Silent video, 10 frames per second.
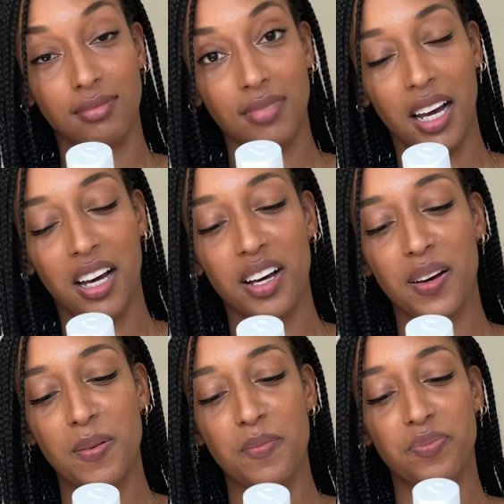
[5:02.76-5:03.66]

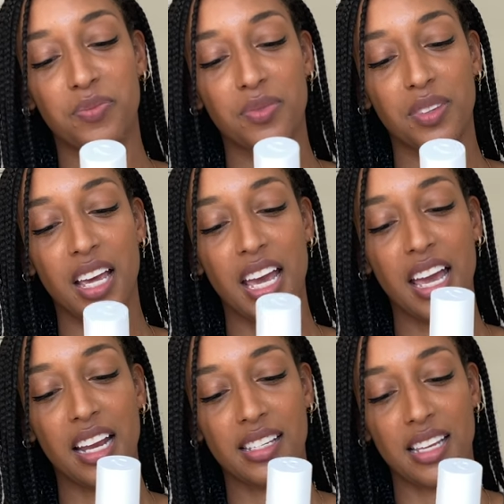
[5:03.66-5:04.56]
Um, and
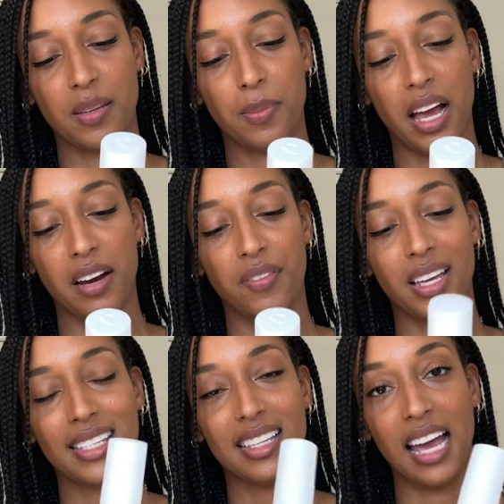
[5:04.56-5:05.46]
it says apply to
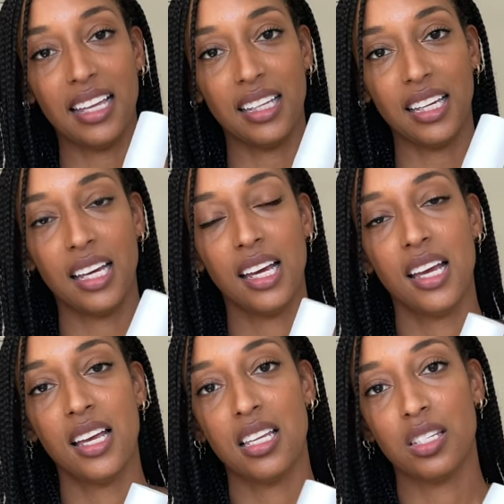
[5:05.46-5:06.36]
face nightly.
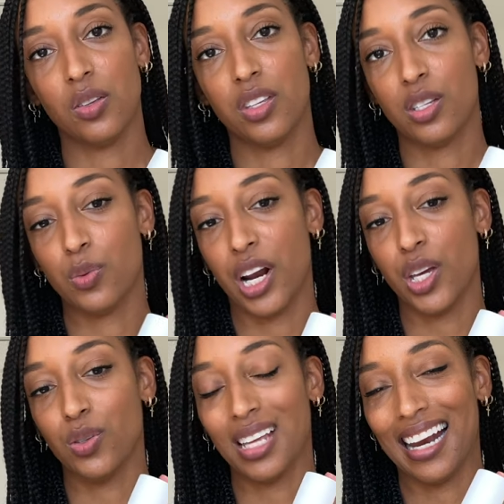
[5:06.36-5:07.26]
So this is what I
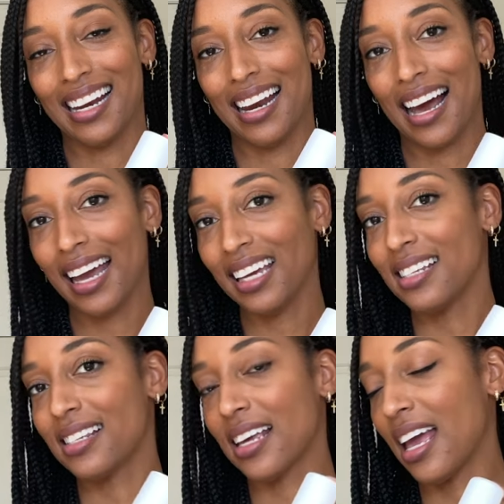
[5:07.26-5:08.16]
use at
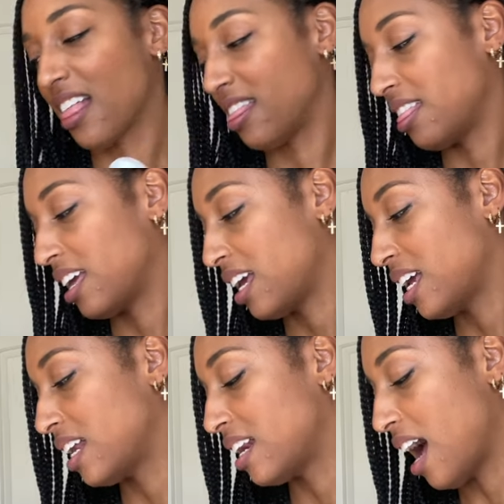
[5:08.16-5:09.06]
night. And
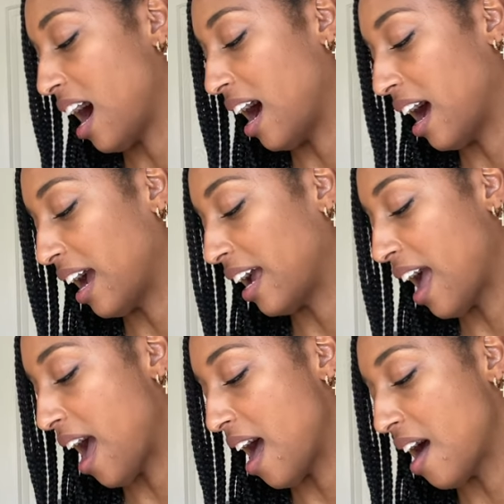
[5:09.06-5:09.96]
then I
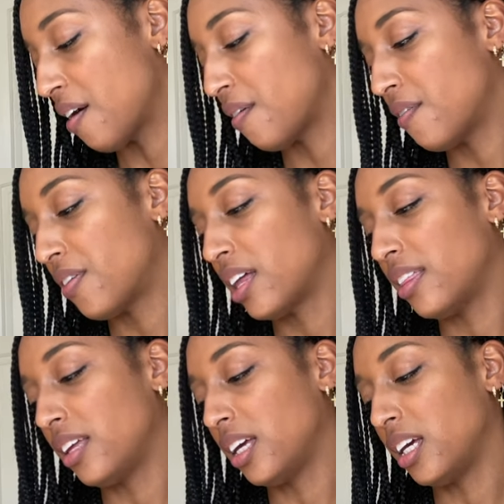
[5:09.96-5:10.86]
have
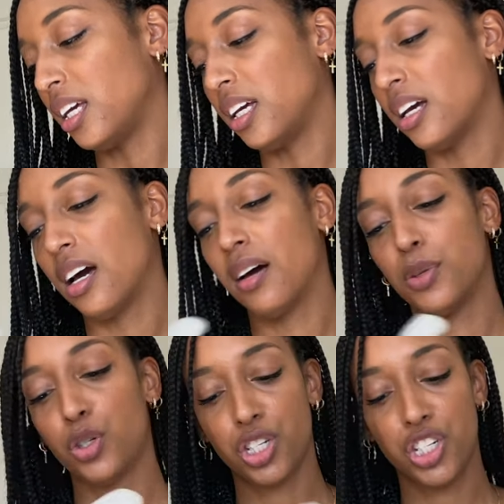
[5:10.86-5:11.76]
the um,
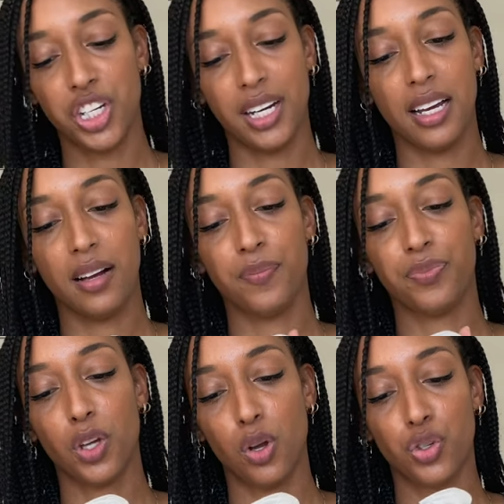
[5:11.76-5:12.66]
Neutrogena
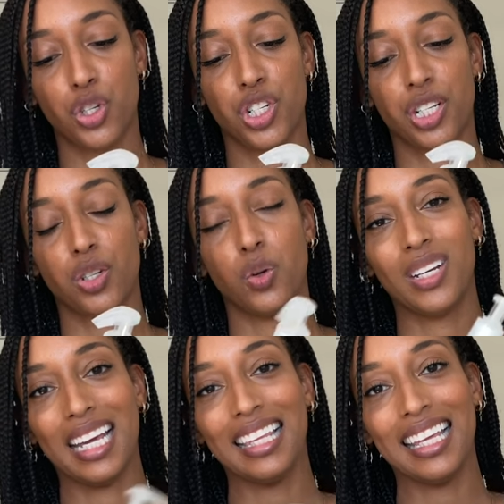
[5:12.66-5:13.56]
Ultra Gentle
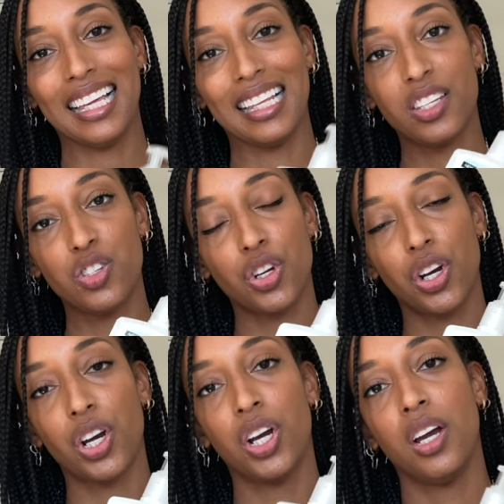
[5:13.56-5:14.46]
Daily
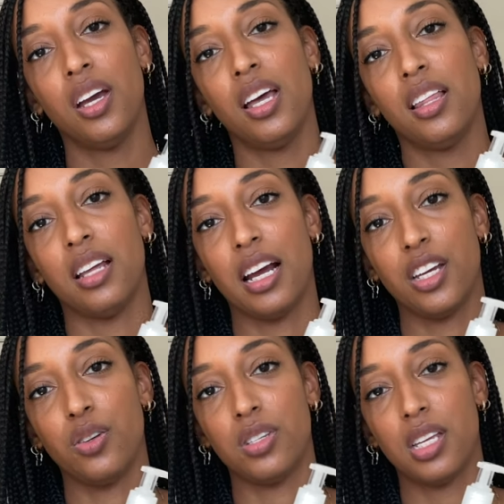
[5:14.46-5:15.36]
Cleanser that I
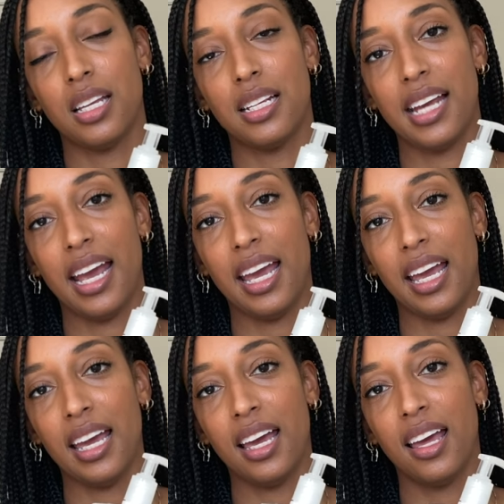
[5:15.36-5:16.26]
use
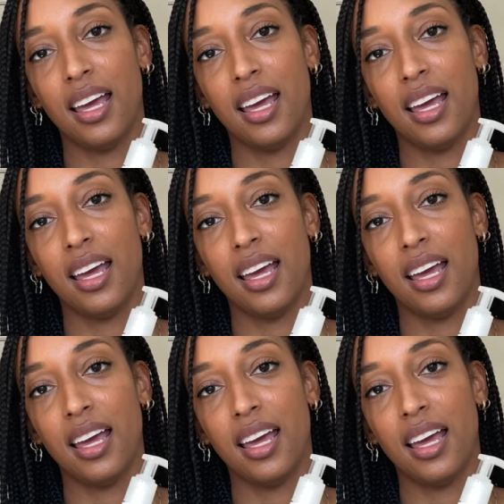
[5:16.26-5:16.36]
day